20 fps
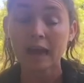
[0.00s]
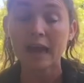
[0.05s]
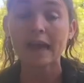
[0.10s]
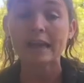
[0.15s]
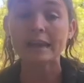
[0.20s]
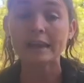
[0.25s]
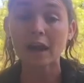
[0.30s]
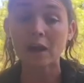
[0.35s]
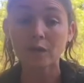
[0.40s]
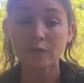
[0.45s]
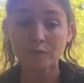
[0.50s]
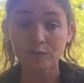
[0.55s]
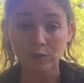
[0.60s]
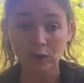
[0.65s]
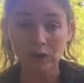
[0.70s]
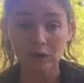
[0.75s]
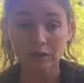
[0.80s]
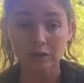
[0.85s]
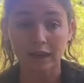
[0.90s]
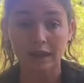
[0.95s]
Now,
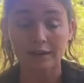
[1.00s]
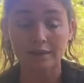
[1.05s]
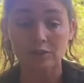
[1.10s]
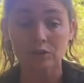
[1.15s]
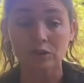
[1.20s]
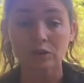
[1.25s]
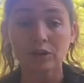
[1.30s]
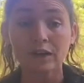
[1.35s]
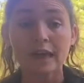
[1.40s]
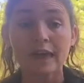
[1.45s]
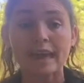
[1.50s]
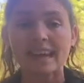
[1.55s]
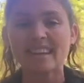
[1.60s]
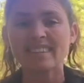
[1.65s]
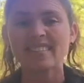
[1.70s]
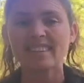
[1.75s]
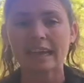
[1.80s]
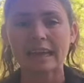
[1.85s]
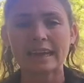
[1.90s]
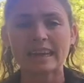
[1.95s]
fertilizer
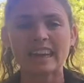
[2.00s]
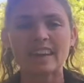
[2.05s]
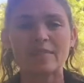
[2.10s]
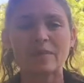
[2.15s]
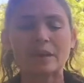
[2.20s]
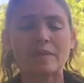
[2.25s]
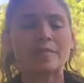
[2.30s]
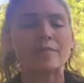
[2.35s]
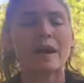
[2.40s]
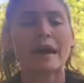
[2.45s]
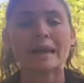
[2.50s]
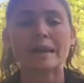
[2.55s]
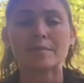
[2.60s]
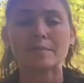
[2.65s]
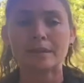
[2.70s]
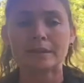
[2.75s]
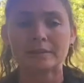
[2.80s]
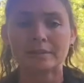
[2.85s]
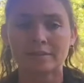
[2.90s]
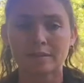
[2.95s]
is like giving
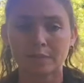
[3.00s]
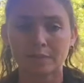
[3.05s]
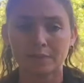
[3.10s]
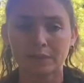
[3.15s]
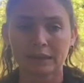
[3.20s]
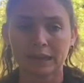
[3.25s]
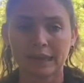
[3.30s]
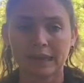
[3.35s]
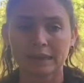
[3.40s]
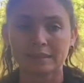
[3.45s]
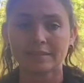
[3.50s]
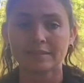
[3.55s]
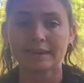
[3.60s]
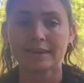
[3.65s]
vitamins to plants.